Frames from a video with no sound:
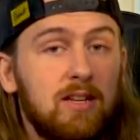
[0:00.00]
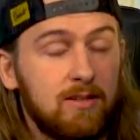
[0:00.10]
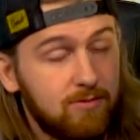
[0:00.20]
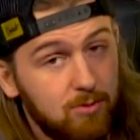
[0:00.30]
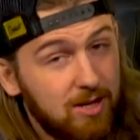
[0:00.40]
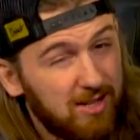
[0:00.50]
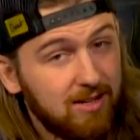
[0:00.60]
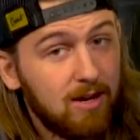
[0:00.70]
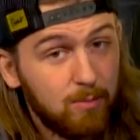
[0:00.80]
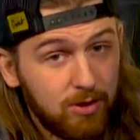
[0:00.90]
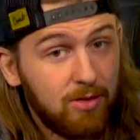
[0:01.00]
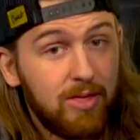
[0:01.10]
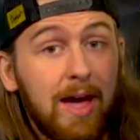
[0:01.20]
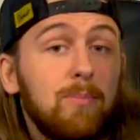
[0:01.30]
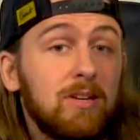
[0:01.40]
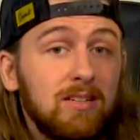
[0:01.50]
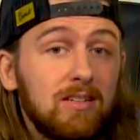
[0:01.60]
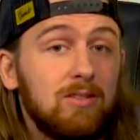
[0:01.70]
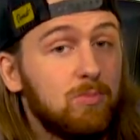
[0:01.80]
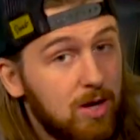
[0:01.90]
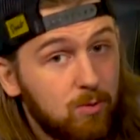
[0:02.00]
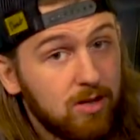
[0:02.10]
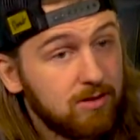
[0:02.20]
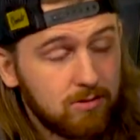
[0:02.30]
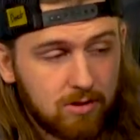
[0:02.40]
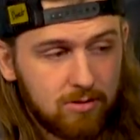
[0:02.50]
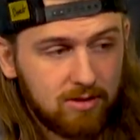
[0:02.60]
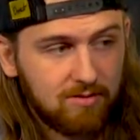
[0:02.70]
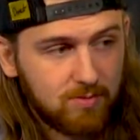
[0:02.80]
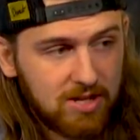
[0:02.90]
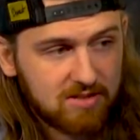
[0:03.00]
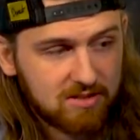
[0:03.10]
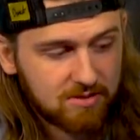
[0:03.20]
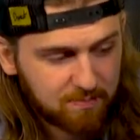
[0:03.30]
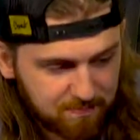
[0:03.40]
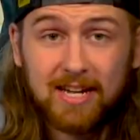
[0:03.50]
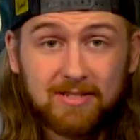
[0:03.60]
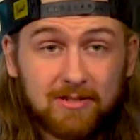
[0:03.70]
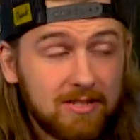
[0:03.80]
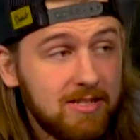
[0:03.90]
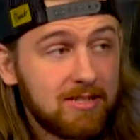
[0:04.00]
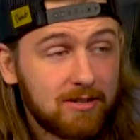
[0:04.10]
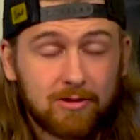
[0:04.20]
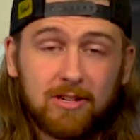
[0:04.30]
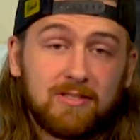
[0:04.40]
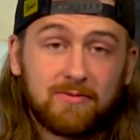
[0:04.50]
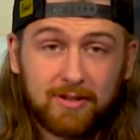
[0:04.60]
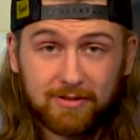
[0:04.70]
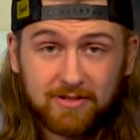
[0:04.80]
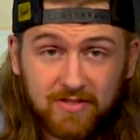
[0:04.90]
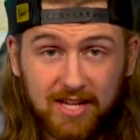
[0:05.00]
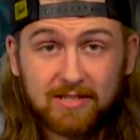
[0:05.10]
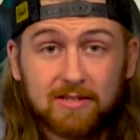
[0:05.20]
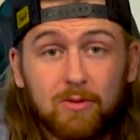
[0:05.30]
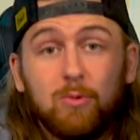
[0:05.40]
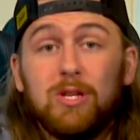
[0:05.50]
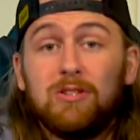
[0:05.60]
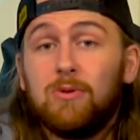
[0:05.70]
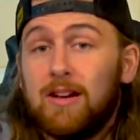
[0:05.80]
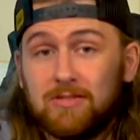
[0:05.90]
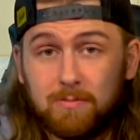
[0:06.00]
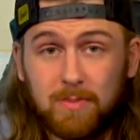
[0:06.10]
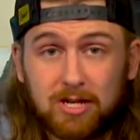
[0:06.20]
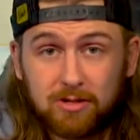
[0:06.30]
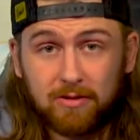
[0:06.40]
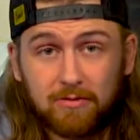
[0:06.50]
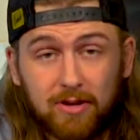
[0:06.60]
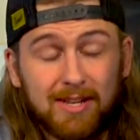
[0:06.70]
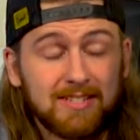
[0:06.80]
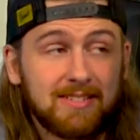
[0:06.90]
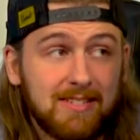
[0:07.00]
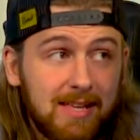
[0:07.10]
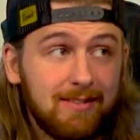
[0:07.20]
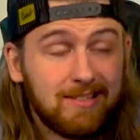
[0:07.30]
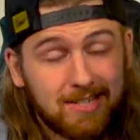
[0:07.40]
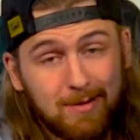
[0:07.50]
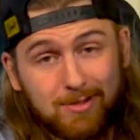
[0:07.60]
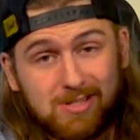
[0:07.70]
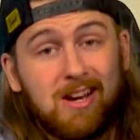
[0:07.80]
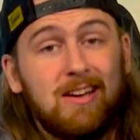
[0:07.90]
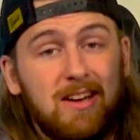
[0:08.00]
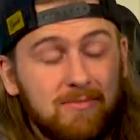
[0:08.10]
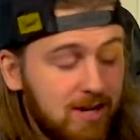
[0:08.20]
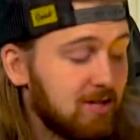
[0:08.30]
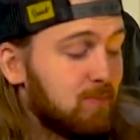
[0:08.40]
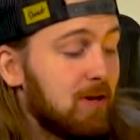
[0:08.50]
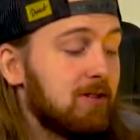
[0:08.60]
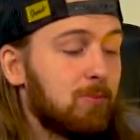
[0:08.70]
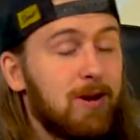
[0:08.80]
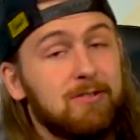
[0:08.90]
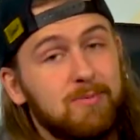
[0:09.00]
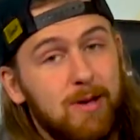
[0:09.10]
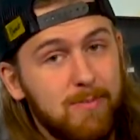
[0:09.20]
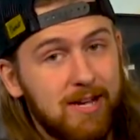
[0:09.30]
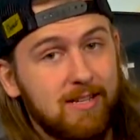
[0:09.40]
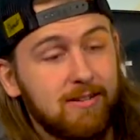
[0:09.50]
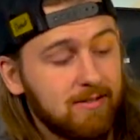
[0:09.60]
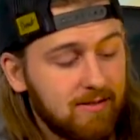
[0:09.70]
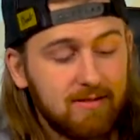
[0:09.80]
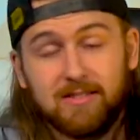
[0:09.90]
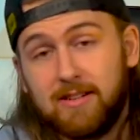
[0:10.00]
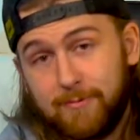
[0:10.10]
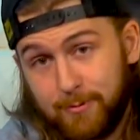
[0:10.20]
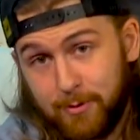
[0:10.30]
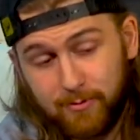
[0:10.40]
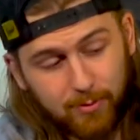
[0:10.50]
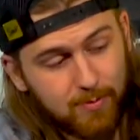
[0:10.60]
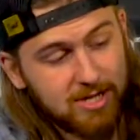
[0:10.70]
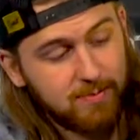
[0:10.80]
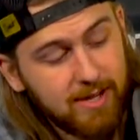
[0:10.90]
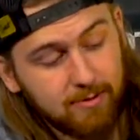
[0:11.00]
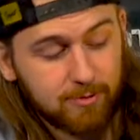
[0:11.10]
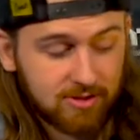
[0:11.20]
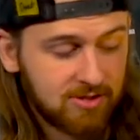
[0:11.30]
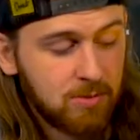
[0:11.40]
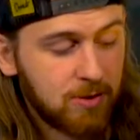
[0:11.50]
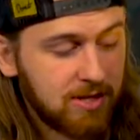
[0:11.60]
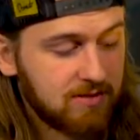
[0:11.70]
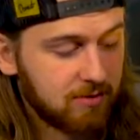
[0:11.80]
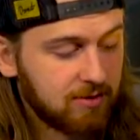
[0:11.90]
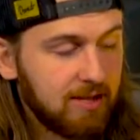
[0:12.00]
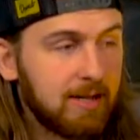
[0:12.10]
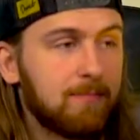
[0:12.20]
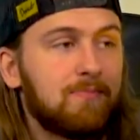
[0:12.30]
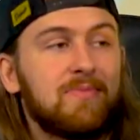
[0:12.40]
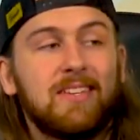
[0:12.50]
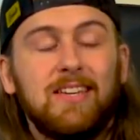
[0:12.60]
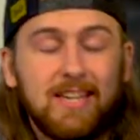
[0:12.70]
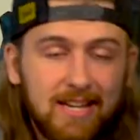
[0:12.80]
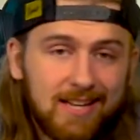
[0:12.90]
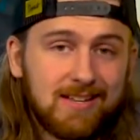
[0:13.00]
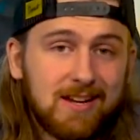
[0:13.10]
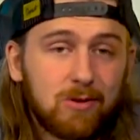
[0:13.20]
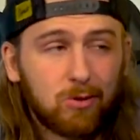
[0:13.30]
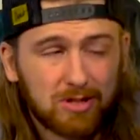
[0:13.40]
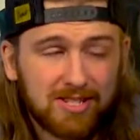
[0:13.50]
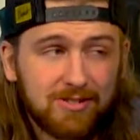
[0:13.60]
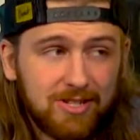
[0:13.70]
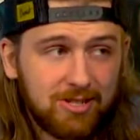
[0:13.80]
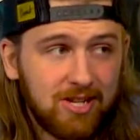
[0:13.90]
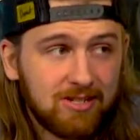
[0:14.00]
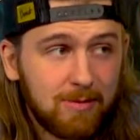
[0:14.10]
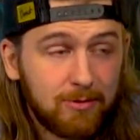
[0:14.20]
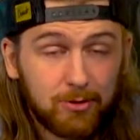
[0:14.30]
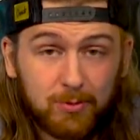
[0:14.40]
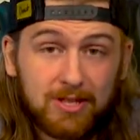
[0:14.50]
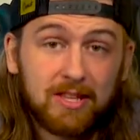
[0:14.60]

And if you're running a build that big, you might want those hard drive spaces. As you can see tucked across the front of those fans, we do have some mesh on the front. Sadly, the top does not have mesh, but your power supply back here does have a removable mesh panel, which is super nice for cleaning. Now, Corsair did change it up a little bit.